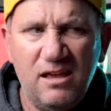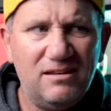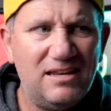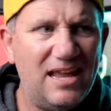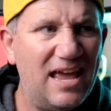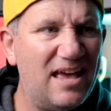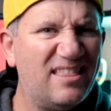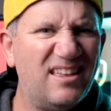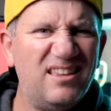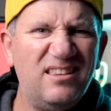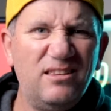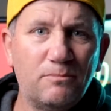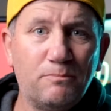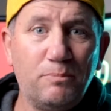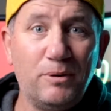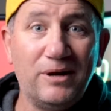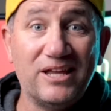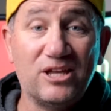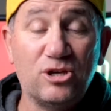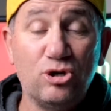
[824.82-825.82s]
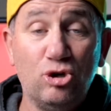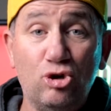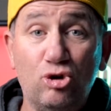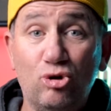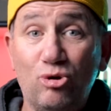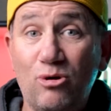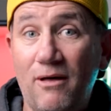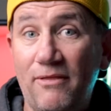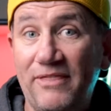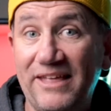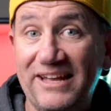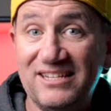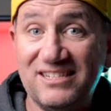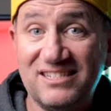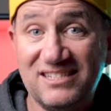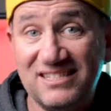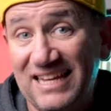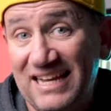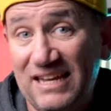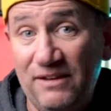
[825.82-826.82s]
Now, they look pretty cool. They're
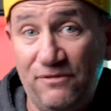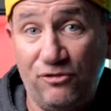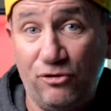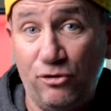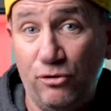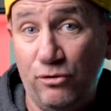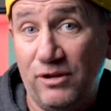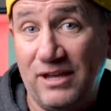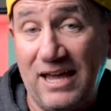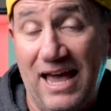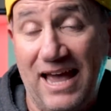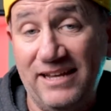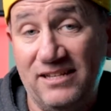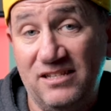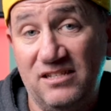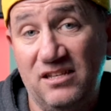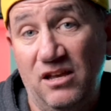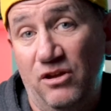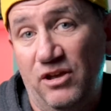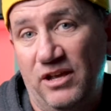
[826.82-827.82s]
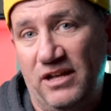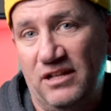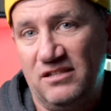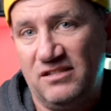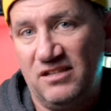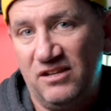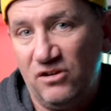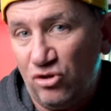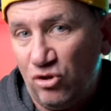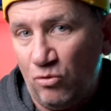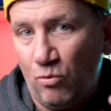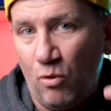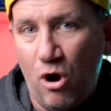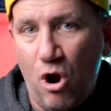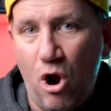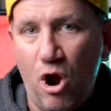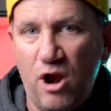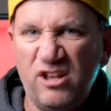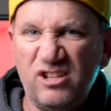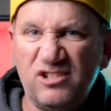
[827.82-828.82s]
see-through case, so you can see all the
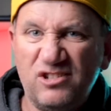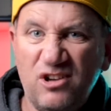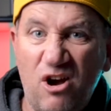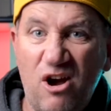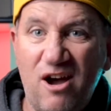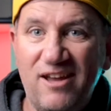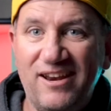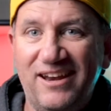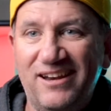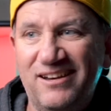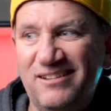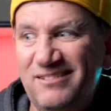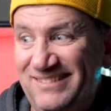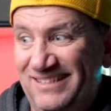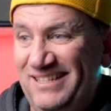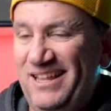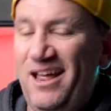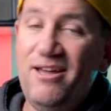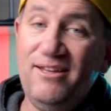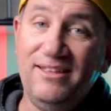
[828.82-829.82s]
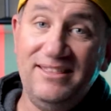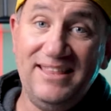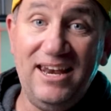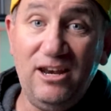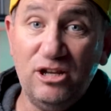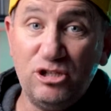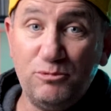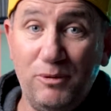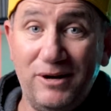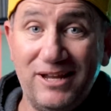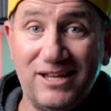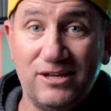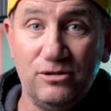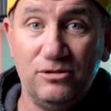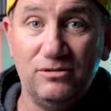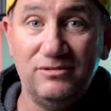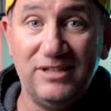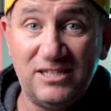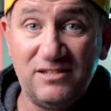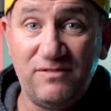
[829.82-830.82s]
wiring inside. And yeah, that looks pretty
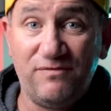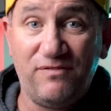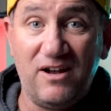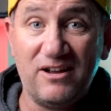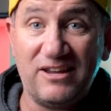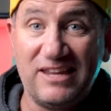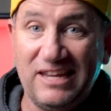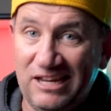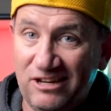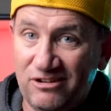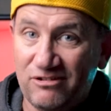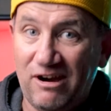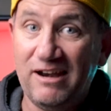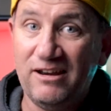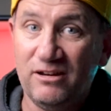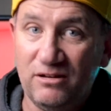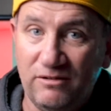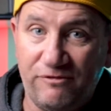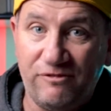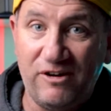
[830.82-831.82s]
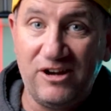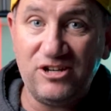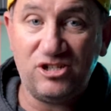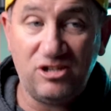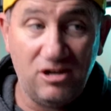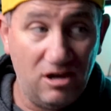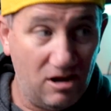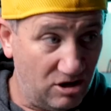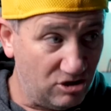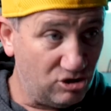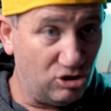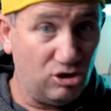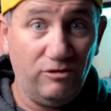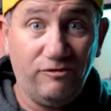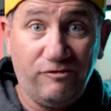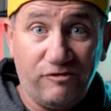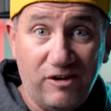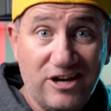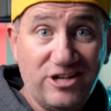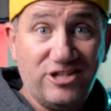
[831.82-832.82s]
cool. That's a funky, great little fresh
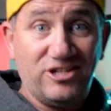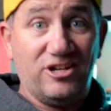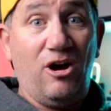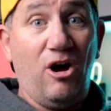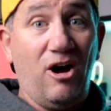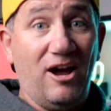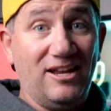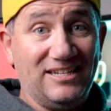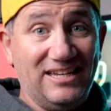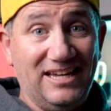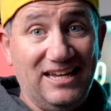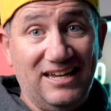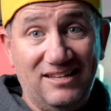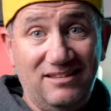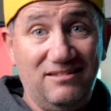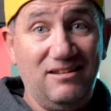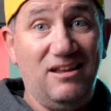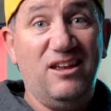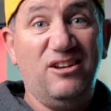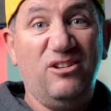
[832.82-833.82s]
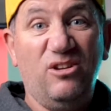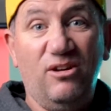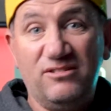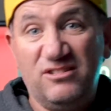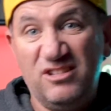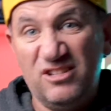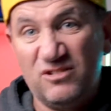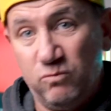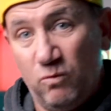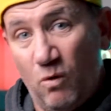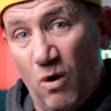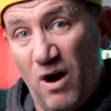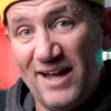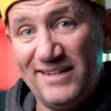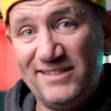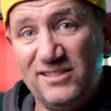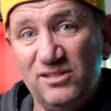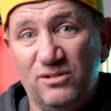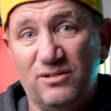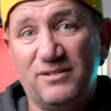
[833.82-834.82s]
idea. Not just
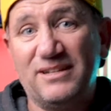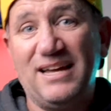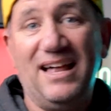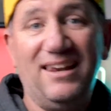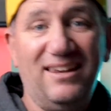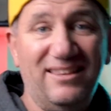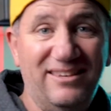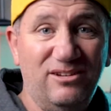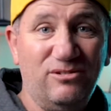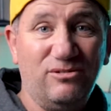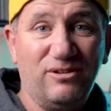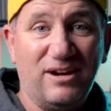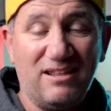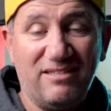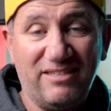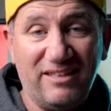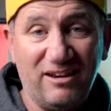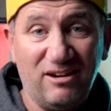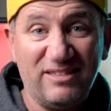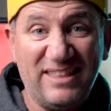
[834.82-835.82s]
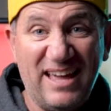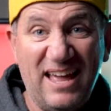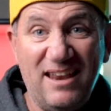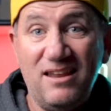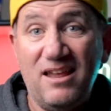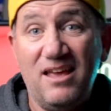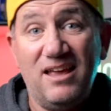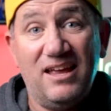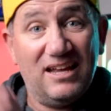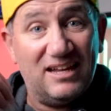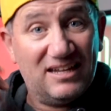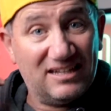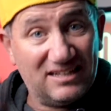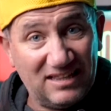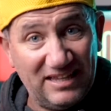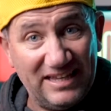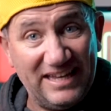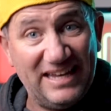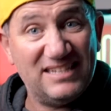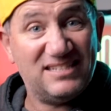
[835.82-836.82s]
white or colored or anything like that.
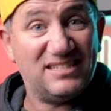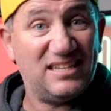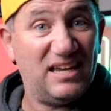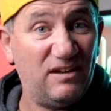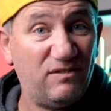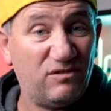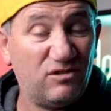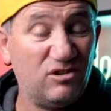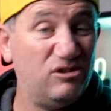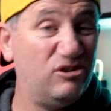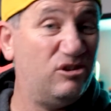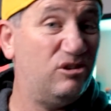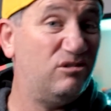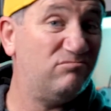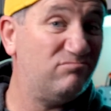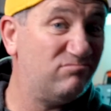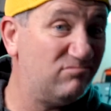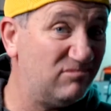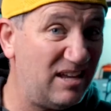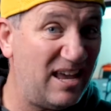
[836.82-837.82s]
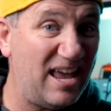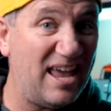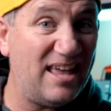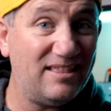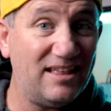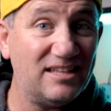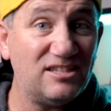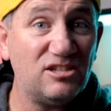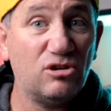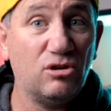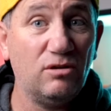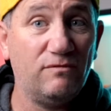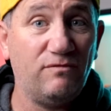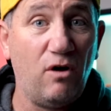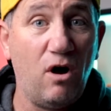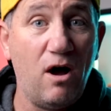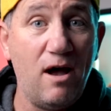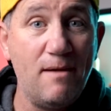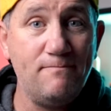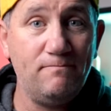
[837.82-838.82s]
Clear, see-through, yeah, that's a good
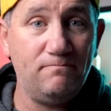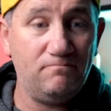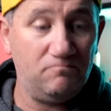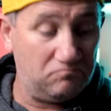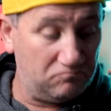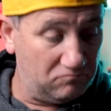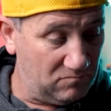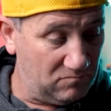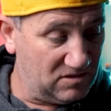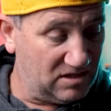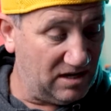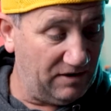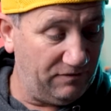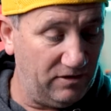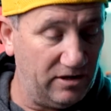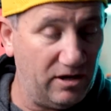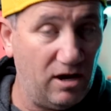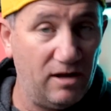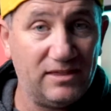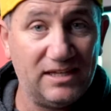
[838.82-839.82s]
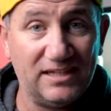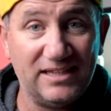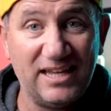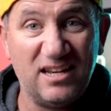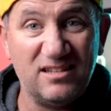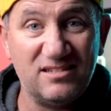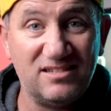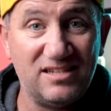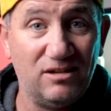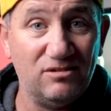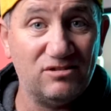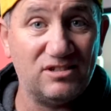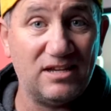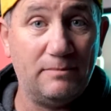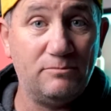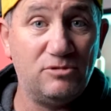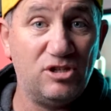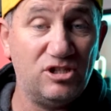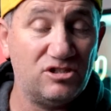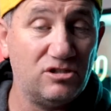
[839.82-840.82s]
vibe. Definitely, I think that'll sell
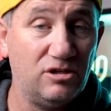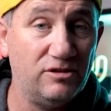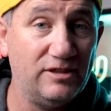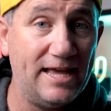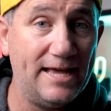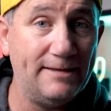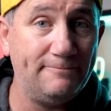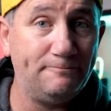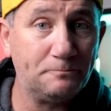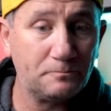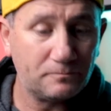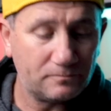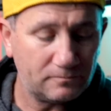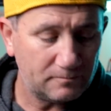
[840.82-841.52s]
some just on that.